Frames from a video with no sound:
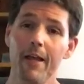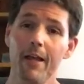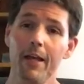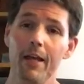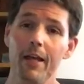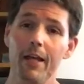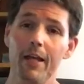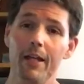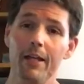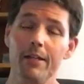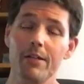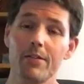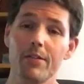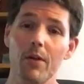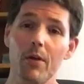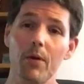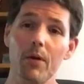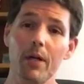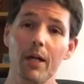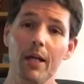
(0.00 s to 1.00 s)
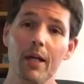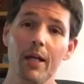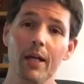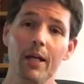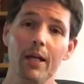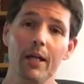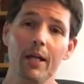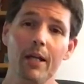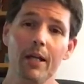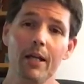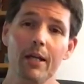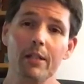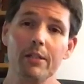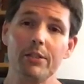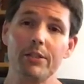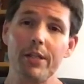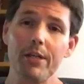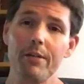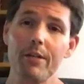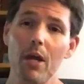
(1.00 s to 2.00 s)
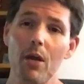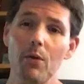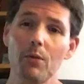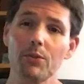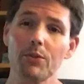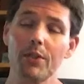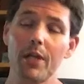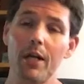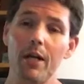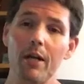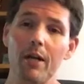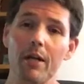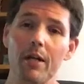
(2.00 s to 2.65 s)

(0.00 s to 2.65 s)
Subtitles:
And so she goes there,